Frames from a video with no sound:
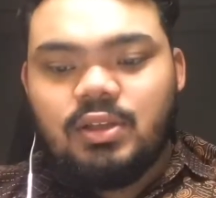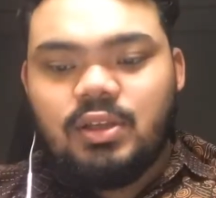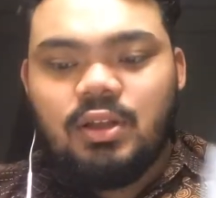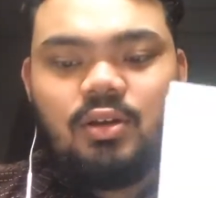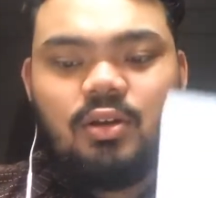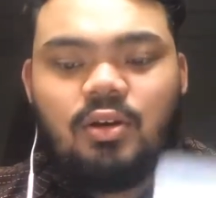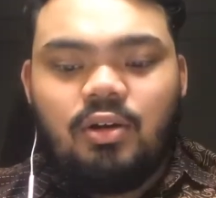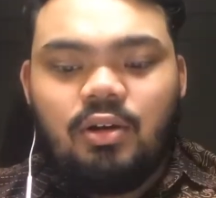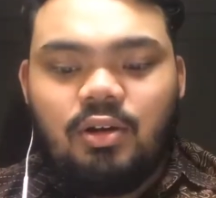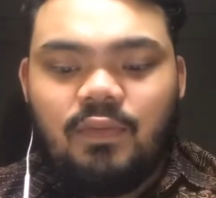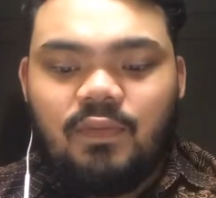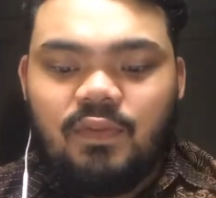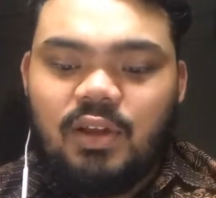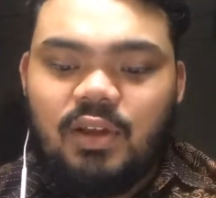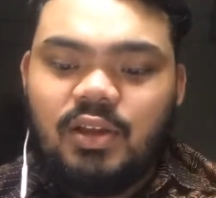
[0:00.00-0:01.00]
the law of
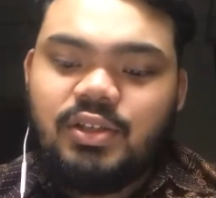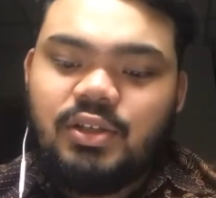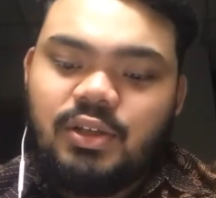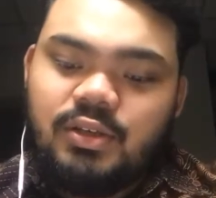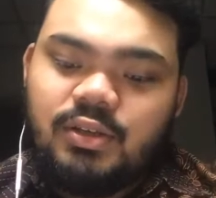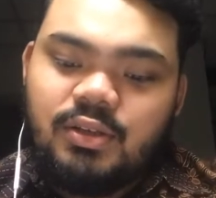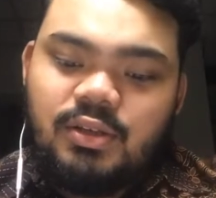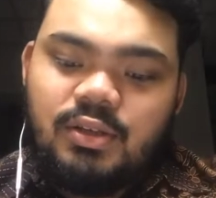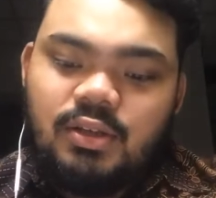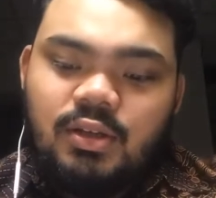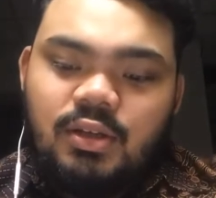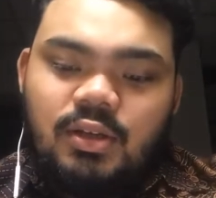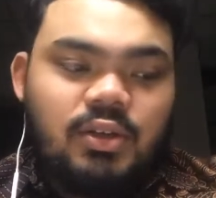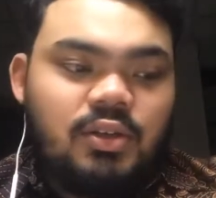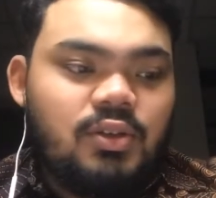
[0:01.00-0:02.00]
friction.
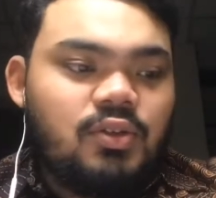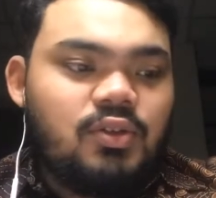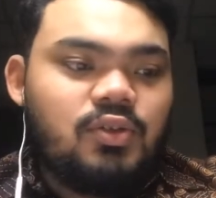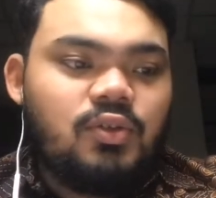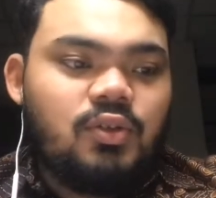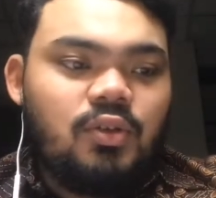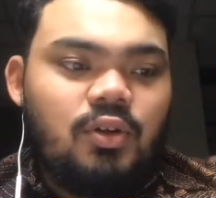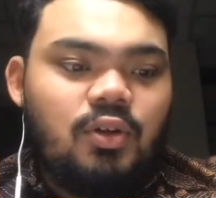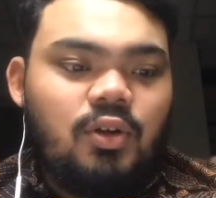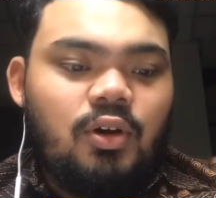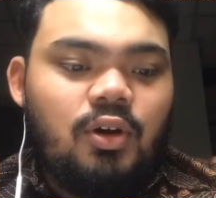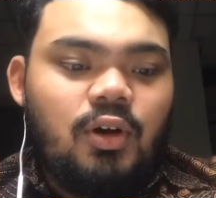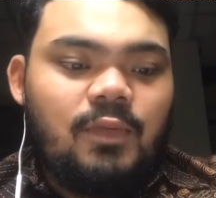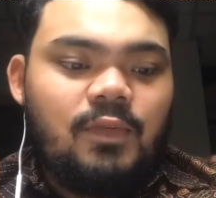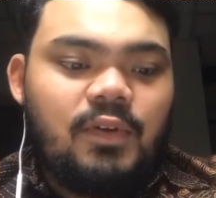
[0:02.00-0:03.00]
So
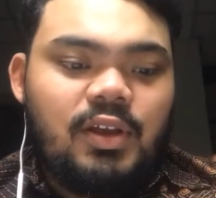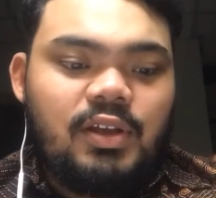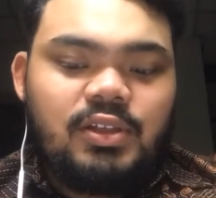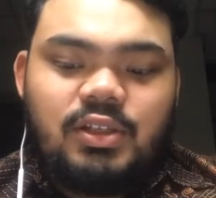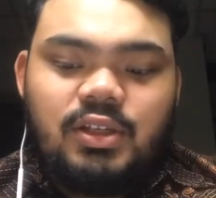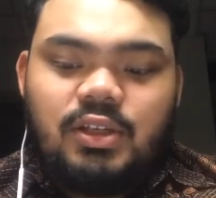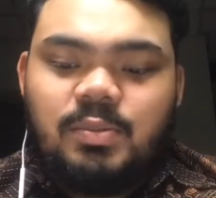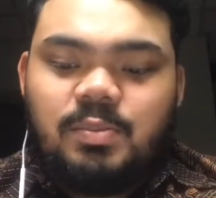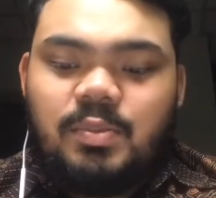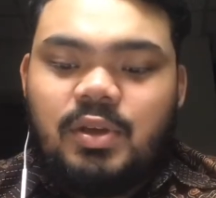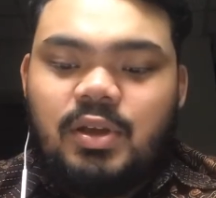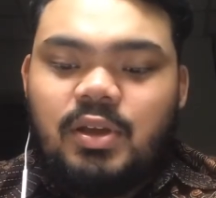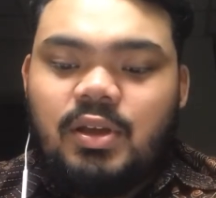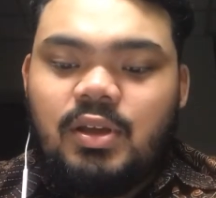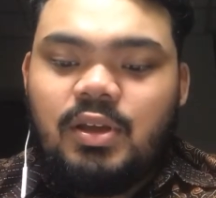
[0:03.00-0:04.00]
law of friction
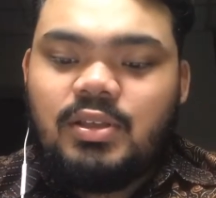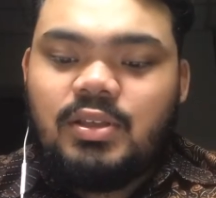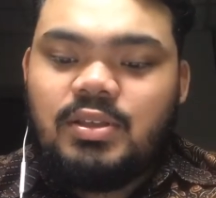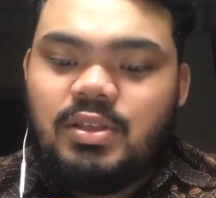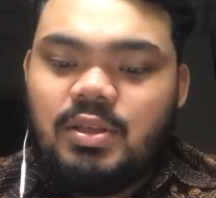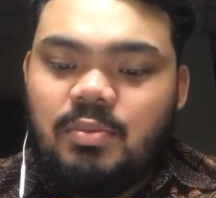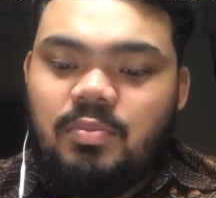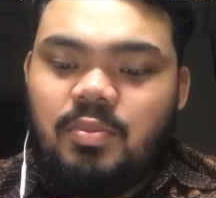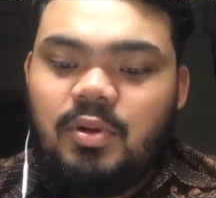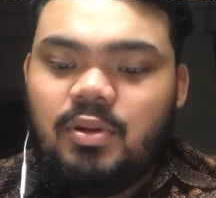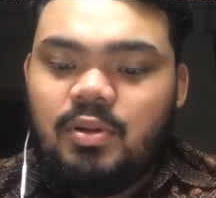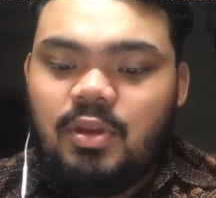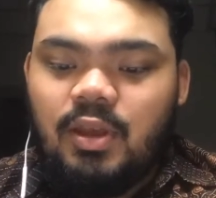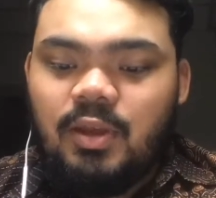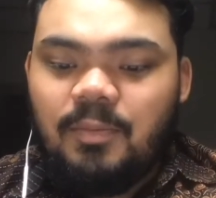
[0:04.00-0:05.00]
is simple.
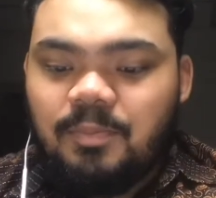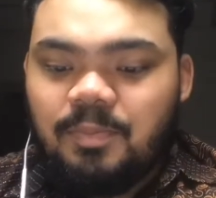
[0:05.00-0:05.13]
Okay,